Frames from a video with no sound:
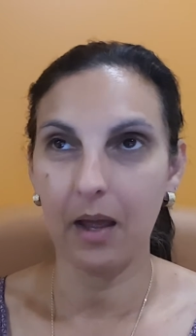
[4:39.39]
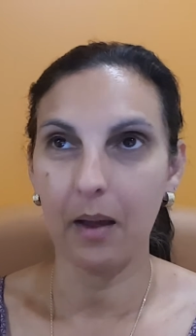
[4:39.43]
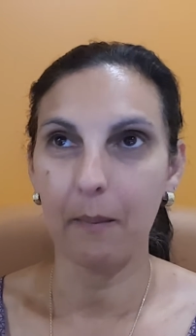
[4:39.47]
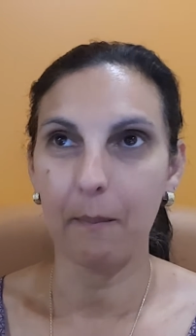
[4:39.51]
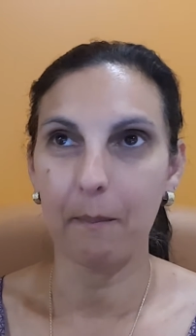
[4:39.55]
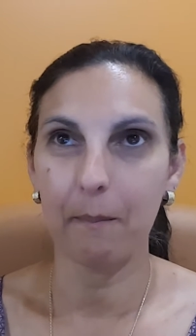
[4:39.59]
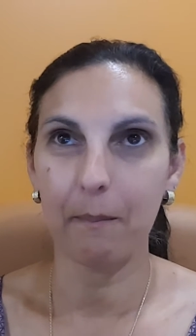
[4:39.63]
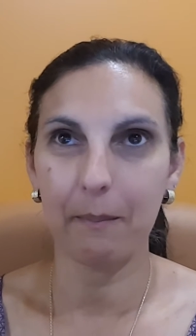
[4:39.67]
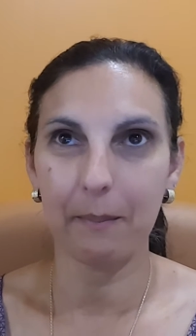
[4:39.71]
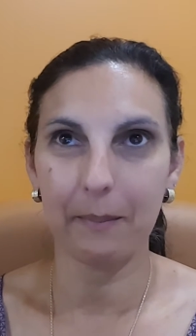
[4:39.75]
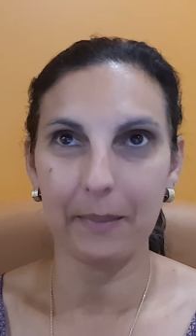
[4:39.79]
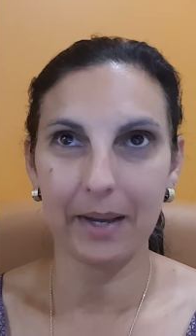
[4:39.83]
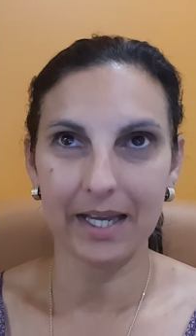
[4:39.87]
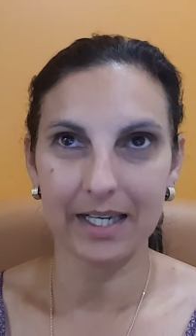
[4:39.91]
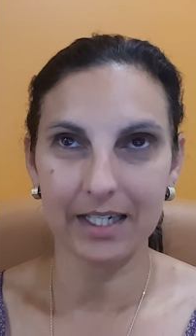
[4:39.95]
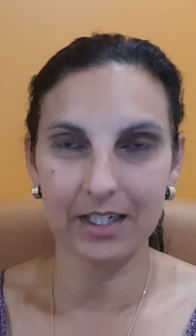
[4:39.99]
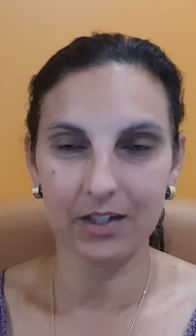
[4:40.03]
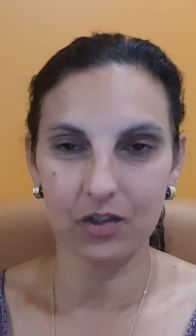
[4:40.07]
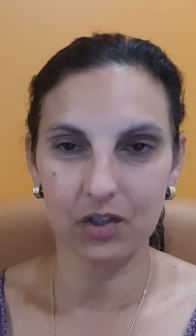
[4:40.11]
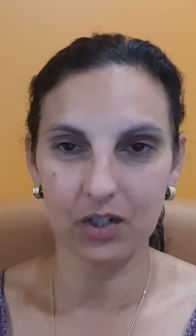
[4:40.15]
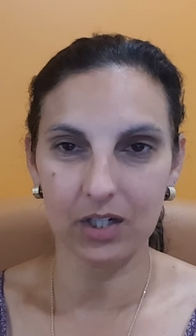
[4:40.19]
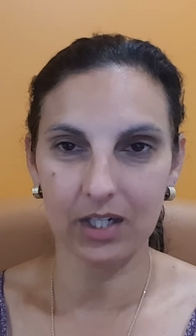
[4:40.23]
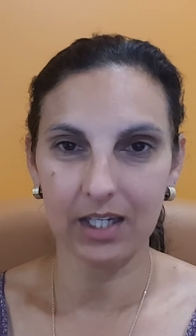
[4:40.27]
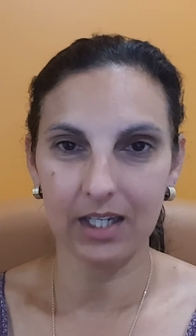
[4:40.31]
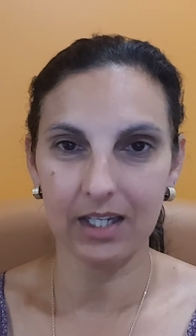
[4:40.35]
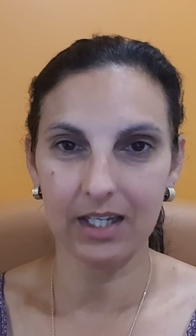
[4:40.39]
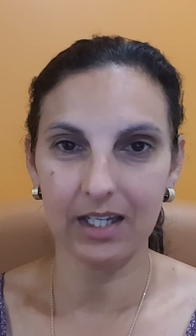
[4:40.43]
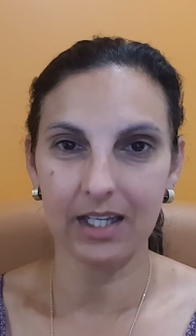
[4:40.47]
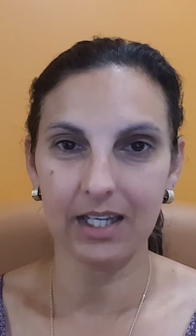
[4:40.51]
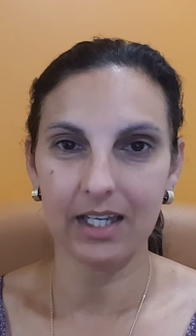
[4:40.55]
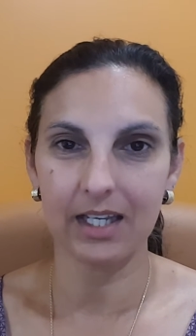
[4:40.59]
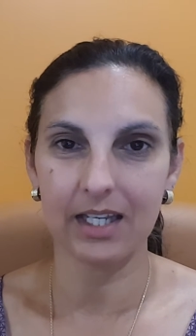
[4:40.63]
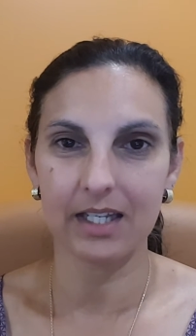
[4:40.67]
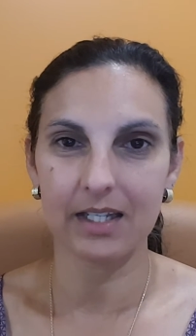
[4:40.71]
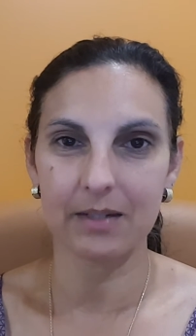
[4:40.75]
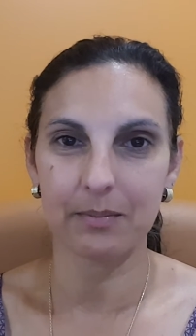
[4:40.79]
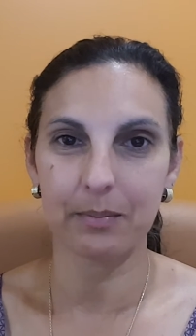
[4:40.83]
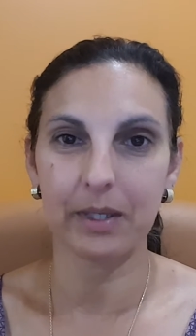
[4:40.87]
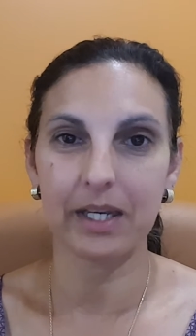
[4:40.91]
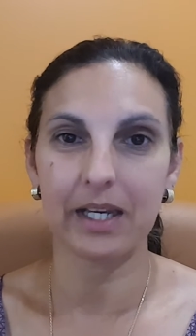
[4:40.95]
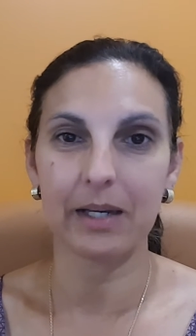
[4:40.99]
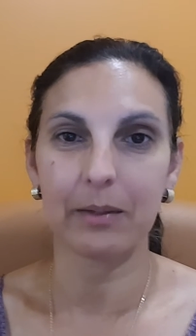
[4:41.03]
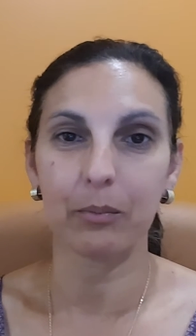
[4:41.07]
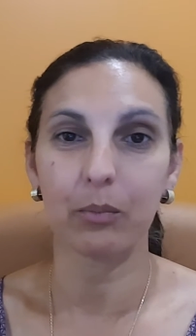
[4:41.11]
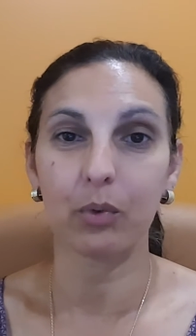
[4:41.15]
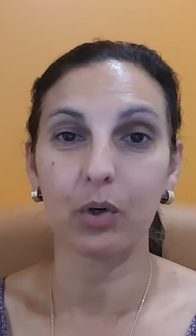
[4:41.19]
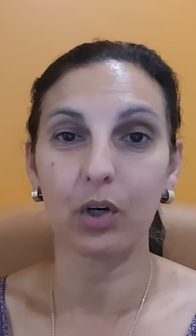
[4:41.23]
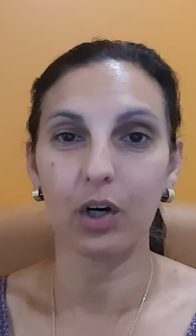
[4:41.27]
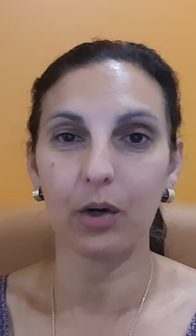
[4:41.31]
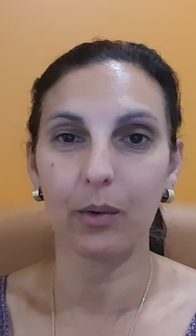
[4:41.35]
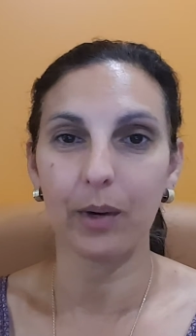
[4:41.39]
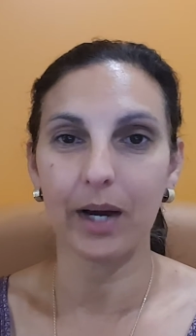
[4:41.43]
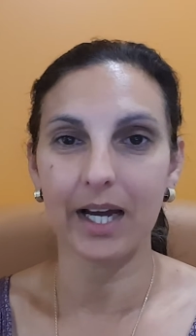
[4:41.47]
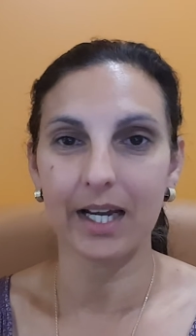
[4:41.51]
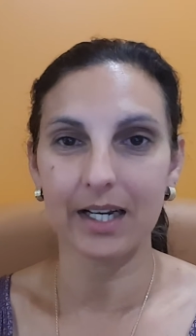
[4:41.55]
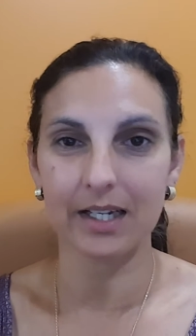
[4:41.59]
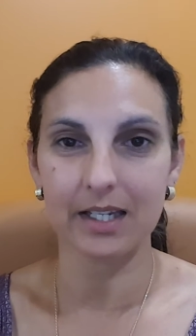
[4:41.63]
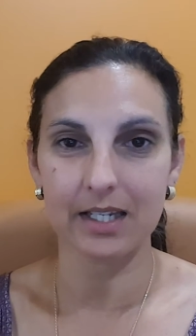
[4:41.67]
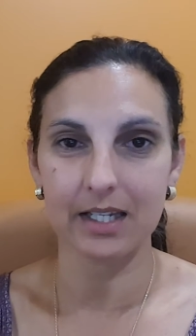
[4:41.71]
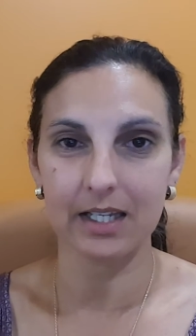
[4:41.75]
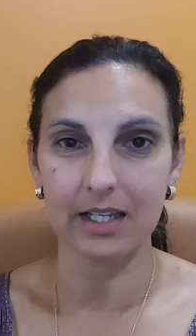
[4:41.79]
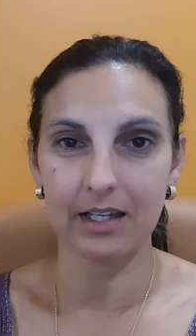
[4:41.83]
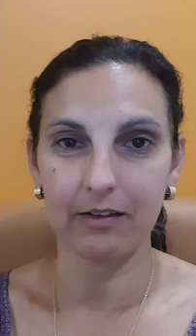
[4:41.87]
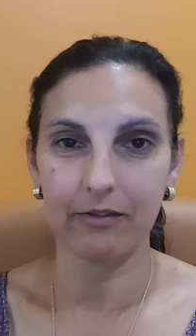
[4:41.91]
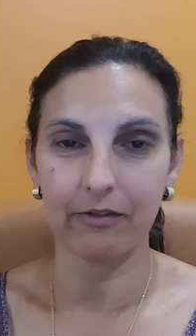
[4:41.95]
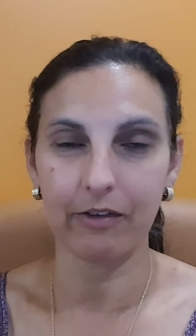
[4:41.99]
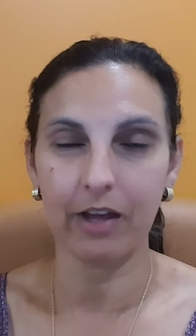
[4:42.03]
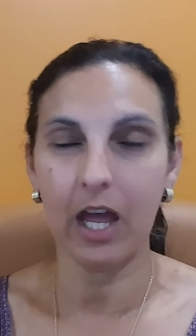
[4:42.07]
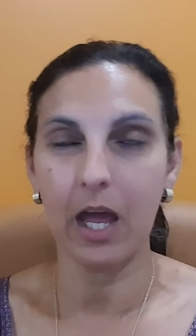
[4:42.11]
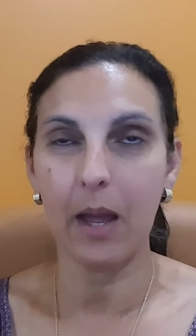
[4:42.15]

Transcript: Managing it is being proactive.